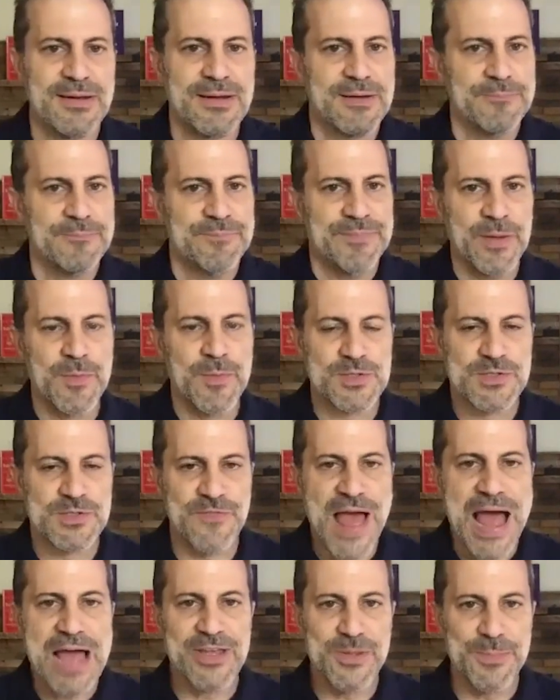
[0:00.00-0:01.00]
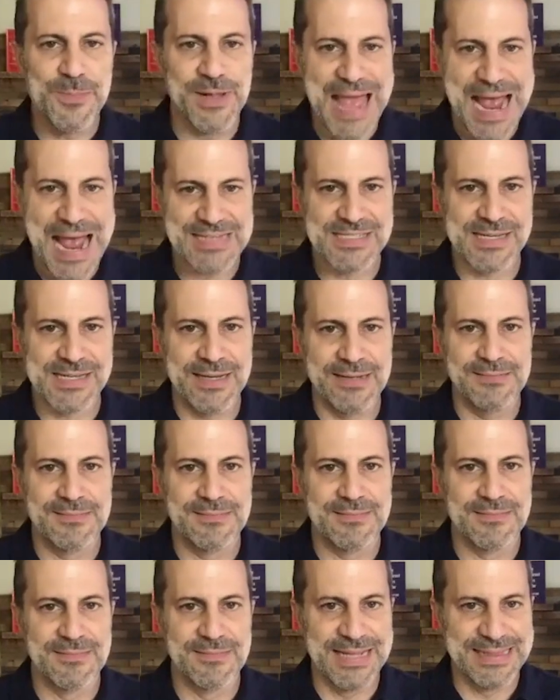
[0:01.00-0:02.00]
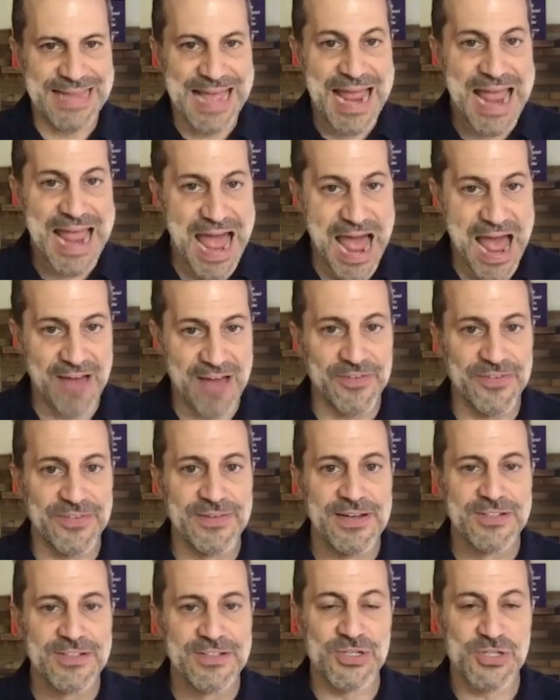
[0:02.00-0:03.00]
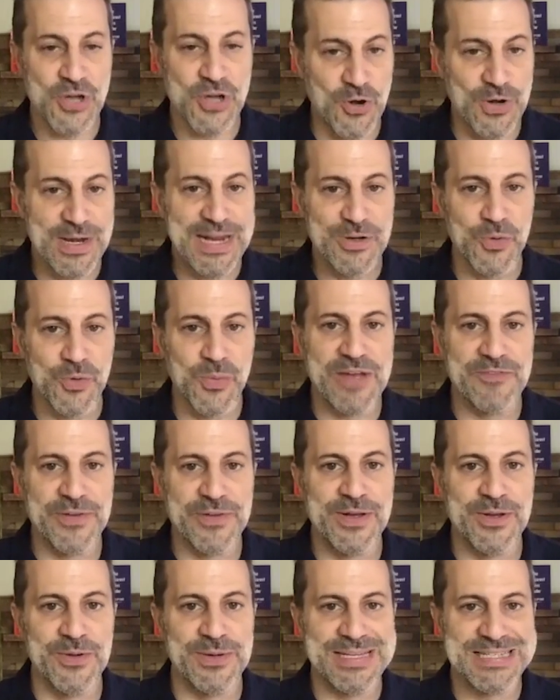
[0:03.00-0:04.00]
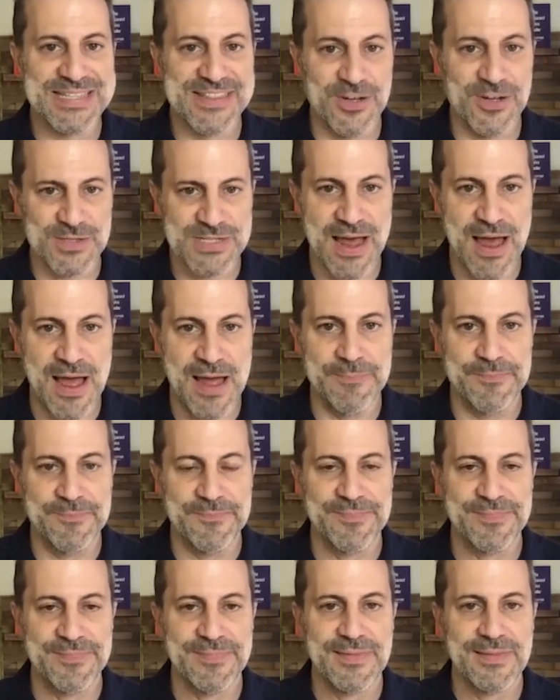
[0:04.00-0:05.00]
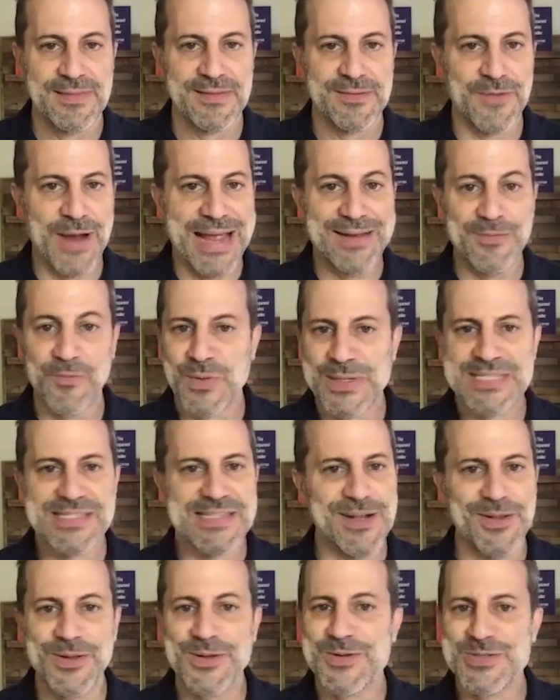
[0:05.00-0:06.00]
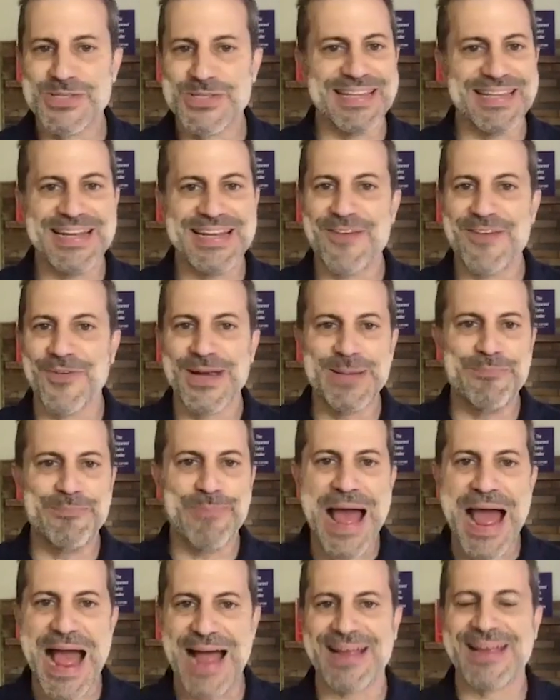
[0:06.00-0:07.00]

Their most valuable asset that they have to turn into revenue is their time right? And once they lose it, they never get back.